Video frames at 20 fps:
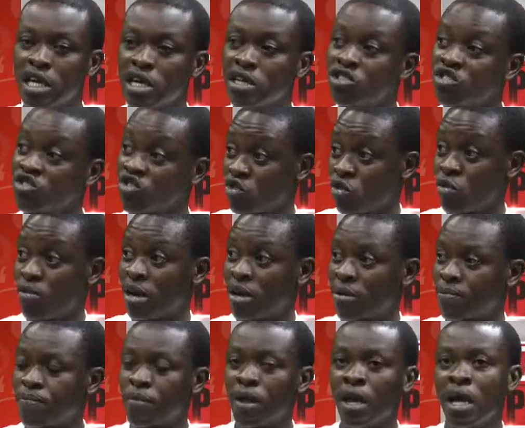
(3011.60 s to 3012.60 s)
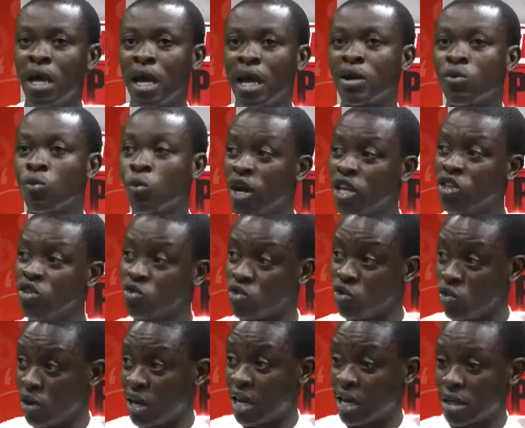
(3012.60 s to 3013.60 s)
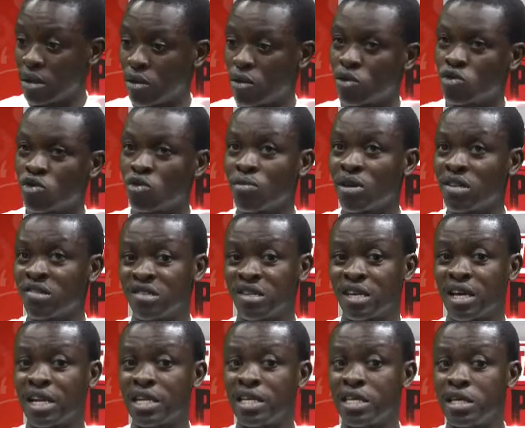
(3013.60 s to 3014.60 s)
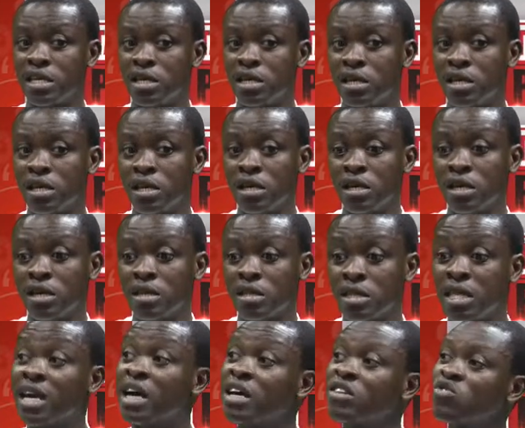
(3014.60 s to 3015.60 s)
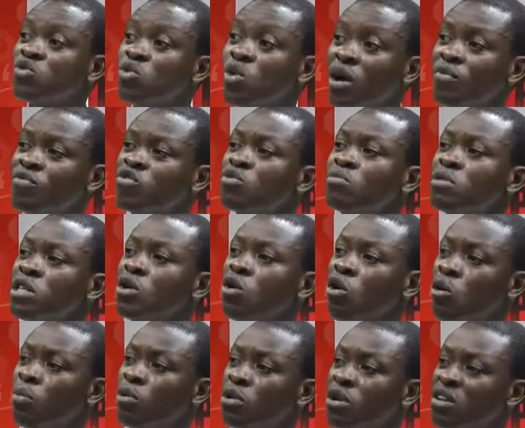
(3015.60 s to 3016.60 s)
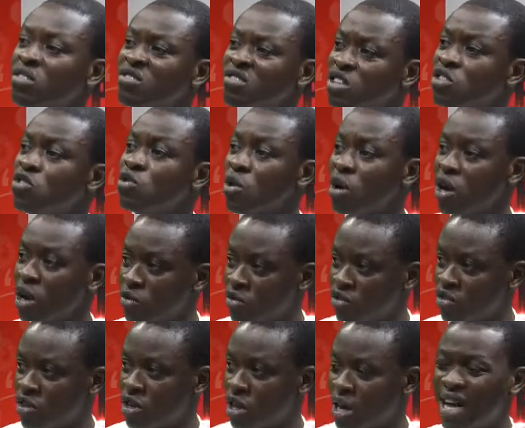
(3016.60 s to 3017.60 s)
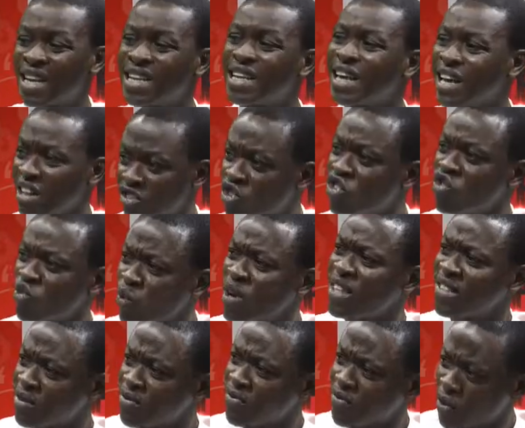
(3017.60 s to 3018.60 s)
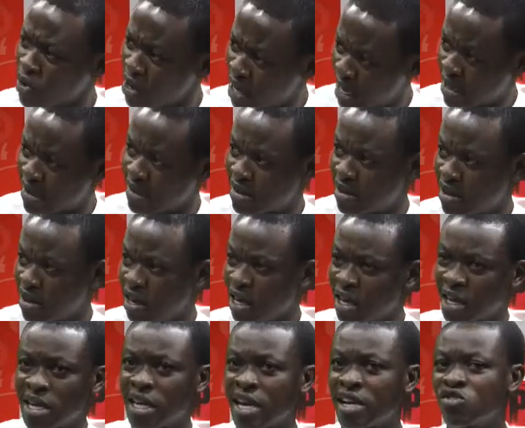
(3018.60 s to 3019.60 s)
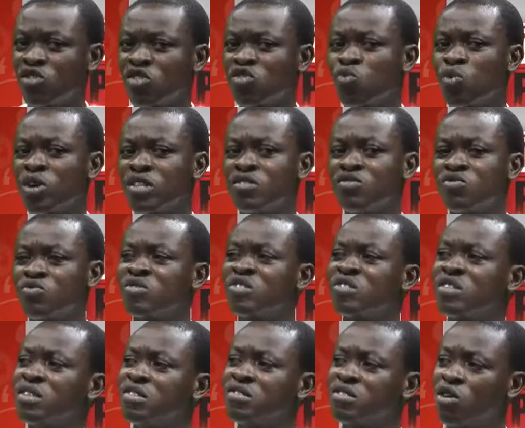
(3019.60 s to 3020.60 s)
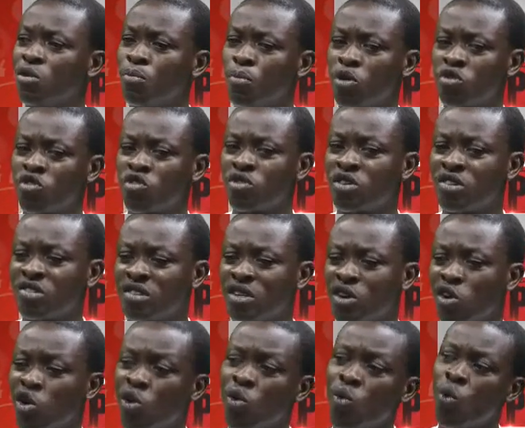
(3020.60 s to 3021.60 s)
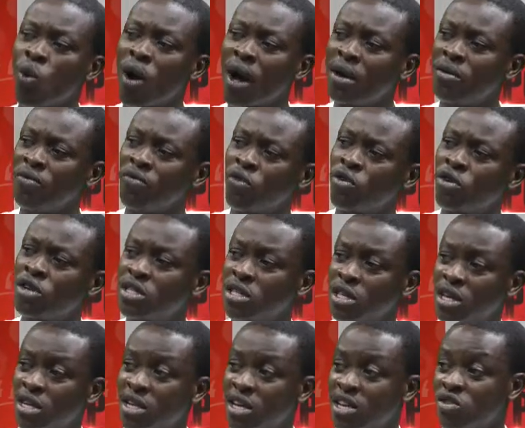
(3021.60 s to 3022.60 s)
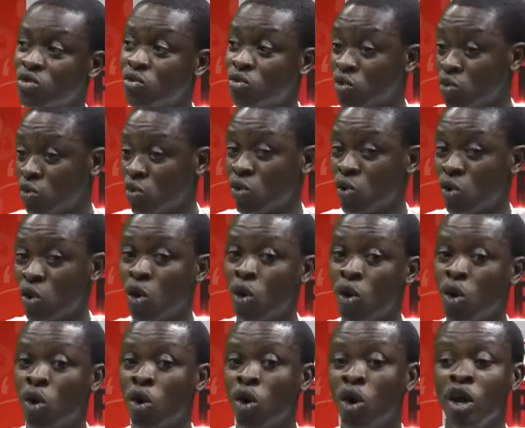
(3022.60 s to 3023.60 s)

trauma. And when you do that, automatically you have so many opponents in your country, and they are just waiting for that. They are just waiting to seize the opportunity on one funny thing that you do, or